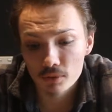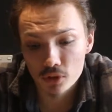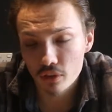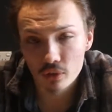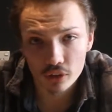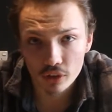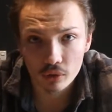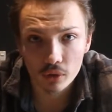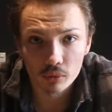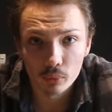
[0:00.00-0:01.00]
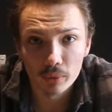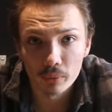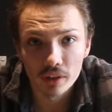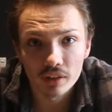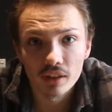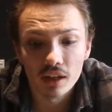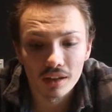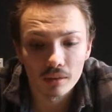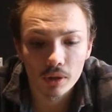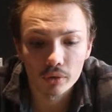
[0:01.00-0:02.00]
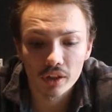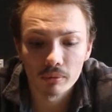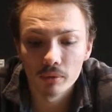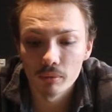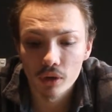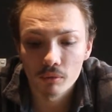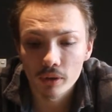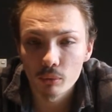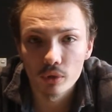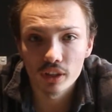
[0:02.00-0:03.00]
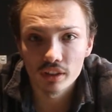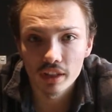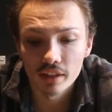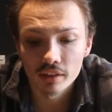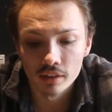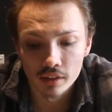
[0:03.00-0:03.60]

So I thought, you know what, win-win, I'll get him a Monopoly Walking Dead.